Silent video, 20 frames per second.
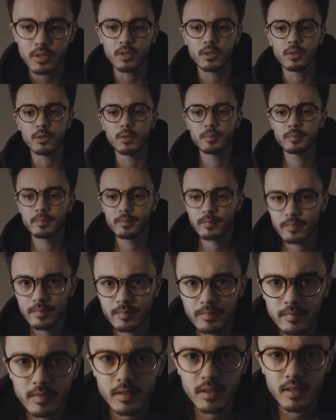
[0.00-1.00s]
to
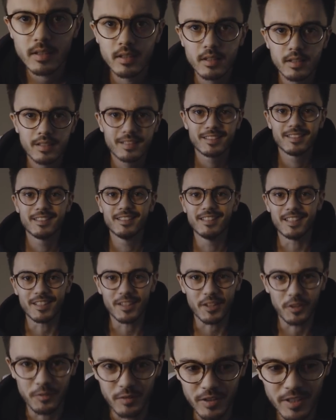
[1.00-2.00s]

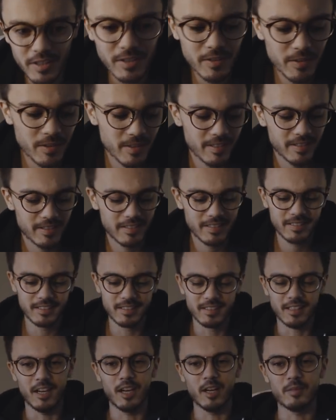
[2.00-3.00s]
another video.
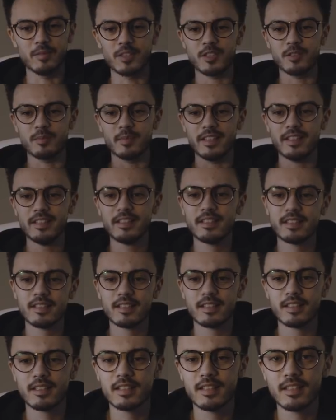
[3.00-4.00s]
This is me,
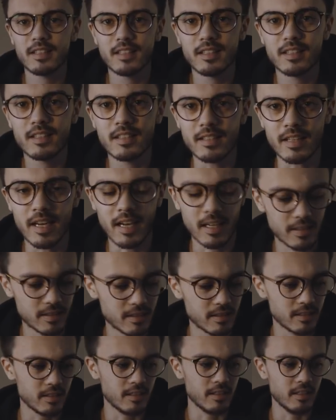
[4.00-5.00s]

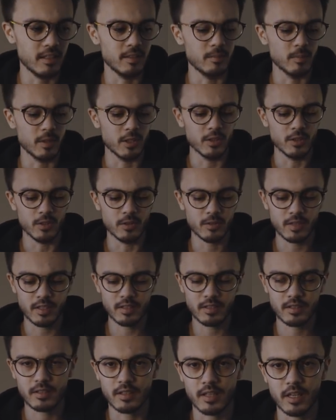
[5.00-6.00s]
sat in my new
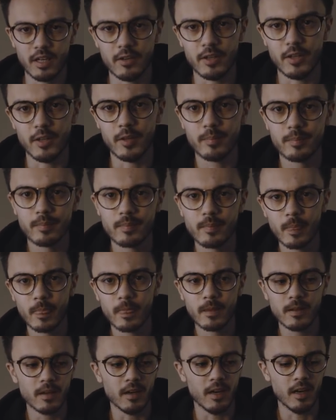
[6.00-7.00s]
desk area.
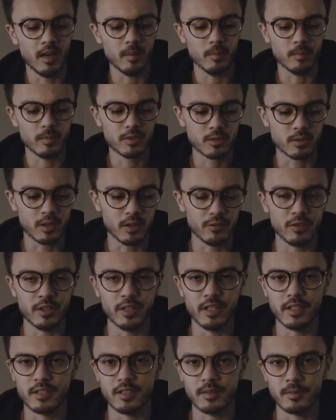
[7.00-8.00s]
It's quite
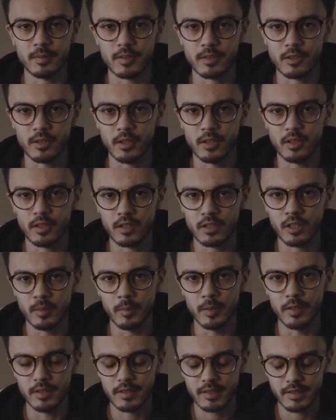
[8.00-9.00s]
funny actually, because I got a
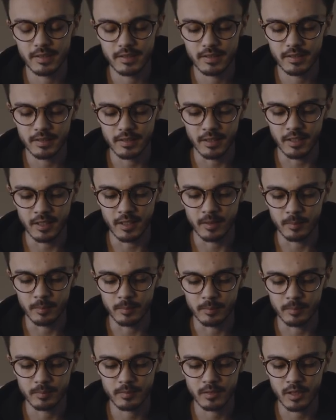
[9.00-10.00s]
comment
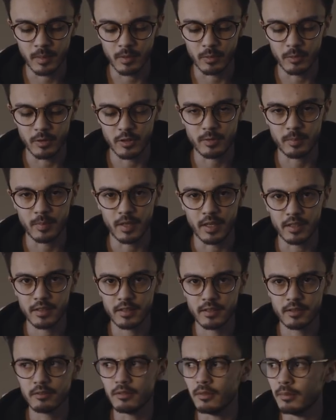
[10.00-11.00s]
a couple of weeks
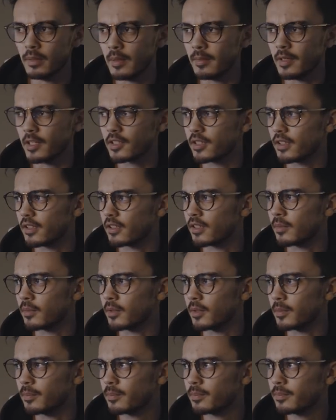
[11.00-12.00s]
back, or maybe actually a
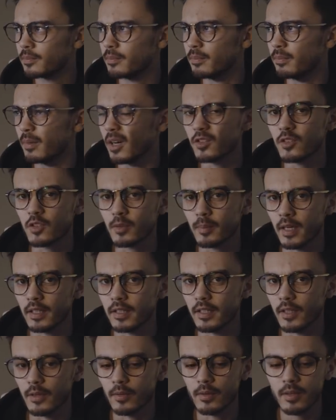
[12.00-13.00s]
couple of months back
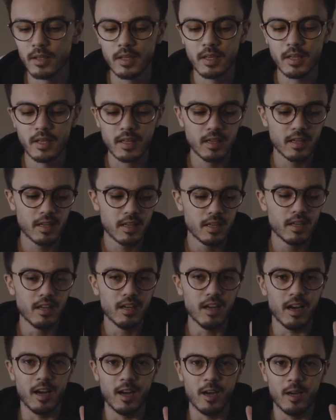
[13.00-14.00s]

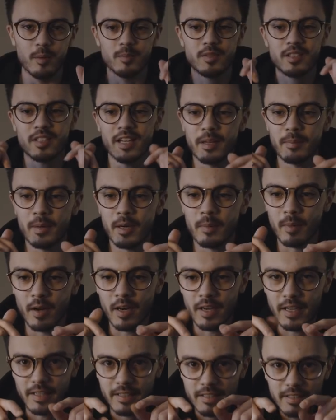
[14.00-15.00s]
now, saying about
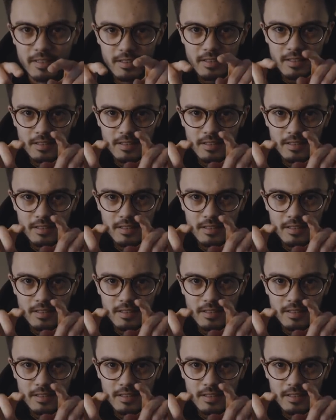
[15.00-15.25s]
my